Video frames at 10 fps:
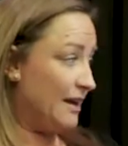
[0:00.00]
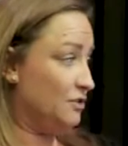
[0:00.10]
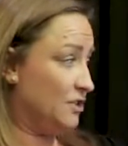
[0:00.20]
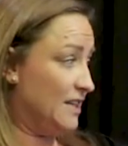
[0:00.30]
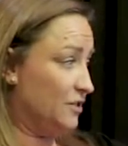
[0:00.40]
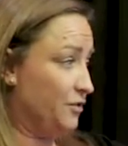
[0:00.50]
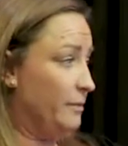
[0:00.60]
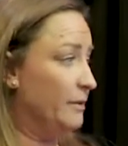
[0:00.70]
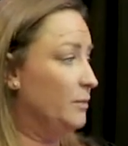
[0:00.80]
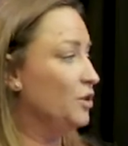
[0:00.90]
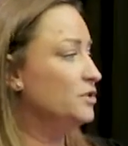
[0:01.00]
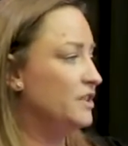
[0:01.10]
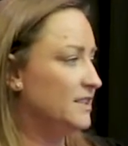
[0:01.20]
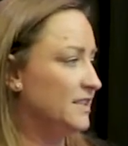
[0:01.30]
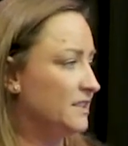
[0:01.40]
council tax from him under
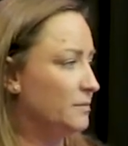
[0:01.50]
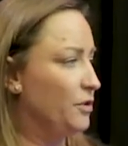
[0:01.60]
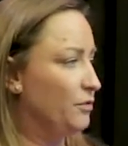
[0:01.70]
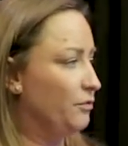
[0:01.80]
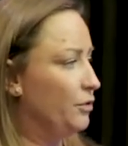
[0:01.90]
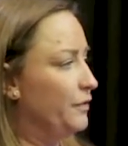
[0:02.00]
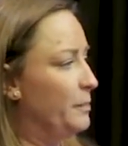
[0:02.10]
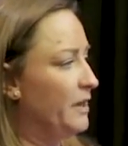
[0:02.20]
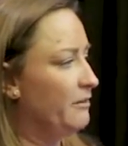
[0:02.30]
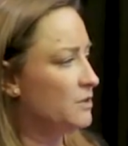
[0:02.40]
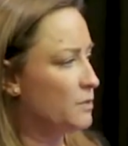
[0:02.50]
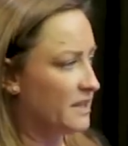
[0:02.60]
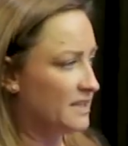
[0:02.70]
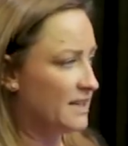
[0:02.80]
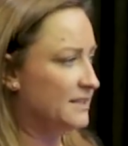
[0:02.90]
the 6-month rule for periods when
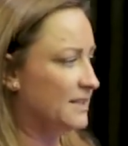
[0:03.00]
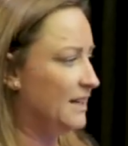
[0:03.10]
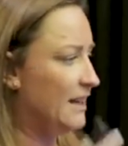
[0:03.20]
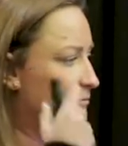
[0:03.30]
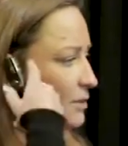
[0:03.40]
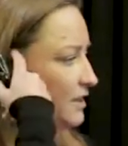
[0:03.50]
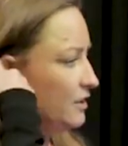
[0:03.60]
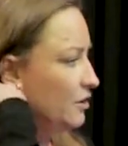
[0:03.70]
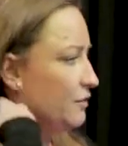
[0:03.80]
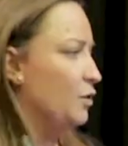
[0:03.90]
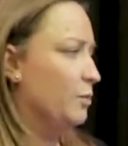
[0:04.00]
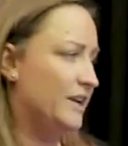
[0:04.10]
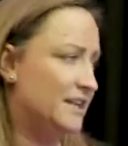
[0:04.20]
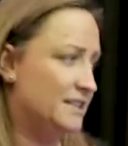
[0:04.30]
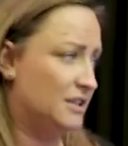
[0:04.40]
the tenants had left but they had not
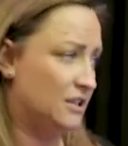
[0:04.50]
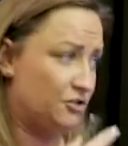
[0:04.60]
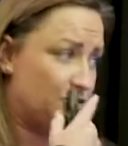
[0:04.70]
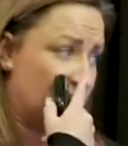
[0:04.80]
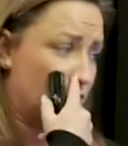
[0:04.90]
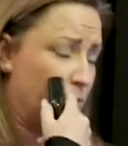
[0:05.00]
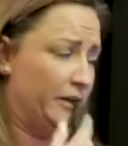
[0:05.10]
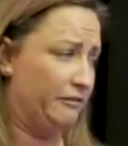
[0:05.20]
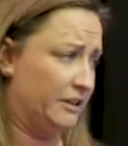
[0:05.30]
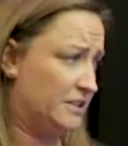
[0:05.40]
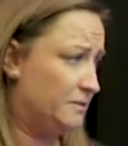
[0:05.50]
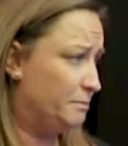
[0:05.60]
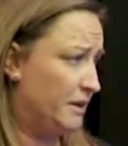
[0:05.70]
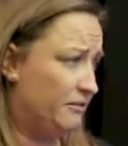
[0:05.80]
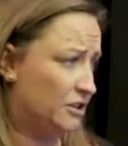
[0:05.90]
formally ended the contractual
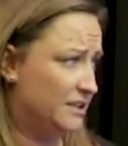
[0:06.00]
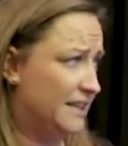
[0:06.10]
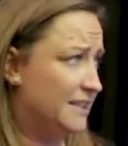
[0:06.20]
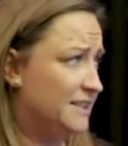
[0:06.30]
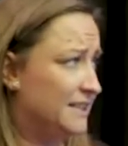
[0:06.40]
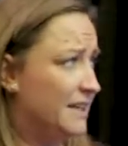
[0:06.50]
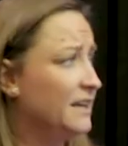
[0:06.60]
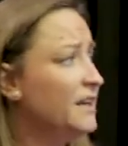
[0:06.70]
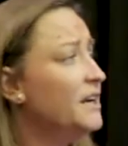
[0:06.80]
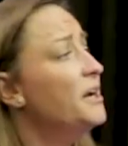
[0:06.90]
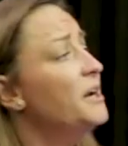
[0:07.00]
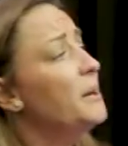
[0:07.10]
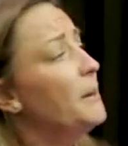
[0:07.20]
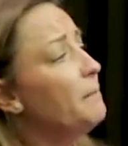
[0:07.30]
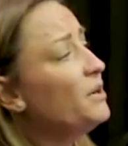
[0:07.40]
periodic tenancy.
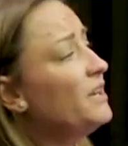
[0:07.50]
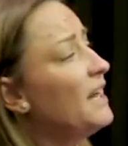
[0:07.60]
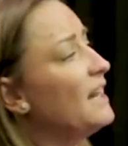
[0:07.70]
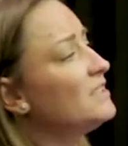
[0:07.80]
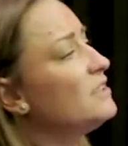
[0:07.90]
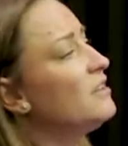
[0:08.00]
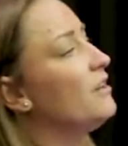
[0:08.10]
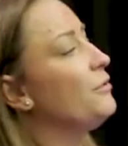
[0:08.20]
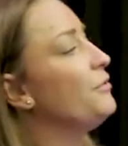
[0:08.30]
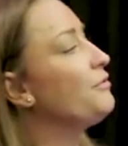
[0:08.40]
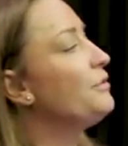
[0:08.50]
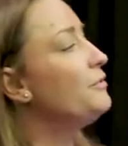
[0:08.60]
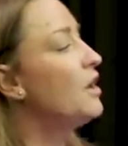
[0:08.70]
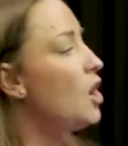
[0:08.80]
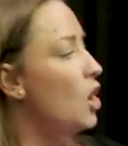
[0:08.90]
But he had to go through
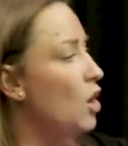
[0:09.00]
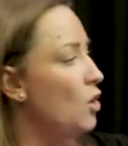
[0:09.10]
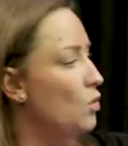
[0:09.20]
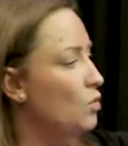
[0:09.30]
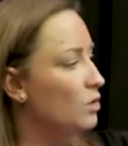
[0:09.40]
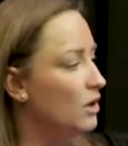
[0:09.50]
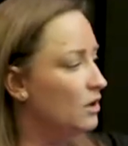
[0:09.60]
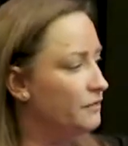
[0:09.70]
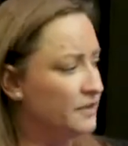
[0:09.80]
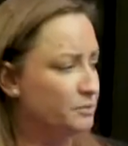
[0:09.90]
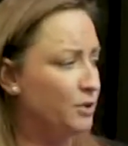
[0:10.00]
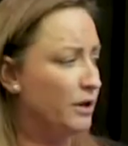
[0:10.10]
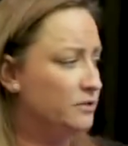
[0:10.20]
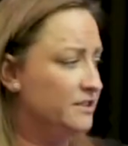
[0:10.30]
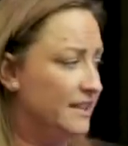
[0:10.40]
the whole of this
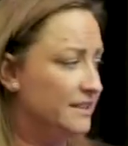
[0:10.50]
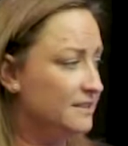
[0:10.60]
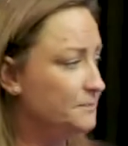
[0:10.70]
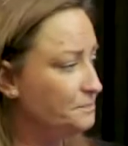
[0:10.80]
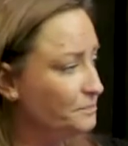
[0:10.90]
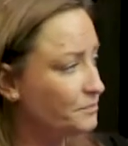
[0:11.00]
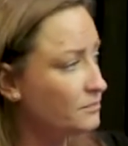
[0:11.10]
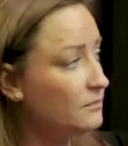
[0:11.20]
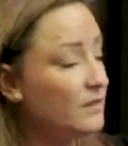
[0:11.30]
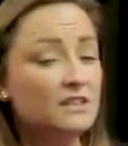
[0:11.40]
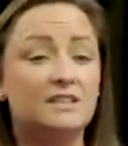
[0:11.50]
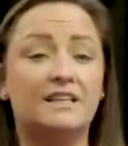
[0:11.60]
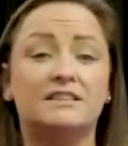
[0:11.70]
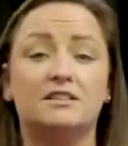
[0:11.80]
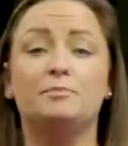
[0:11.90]
process to
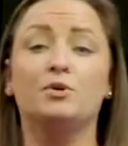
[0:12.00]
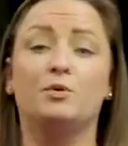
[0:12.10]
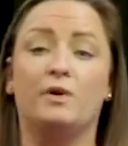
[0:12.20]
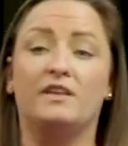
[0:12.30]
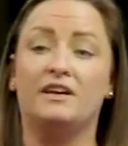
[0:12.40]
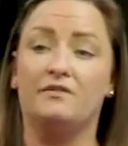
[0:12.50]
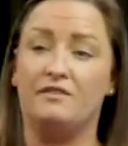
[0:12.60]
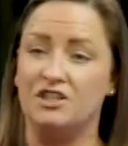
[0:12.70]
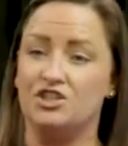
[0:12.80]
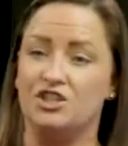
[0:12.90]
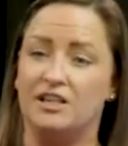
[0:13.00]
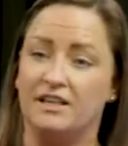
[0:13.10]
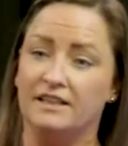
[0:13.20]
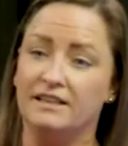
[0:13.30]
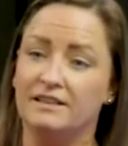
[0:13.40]
get to the point where they
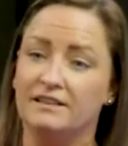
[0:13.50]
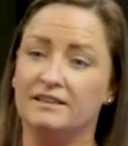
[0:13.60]
eventually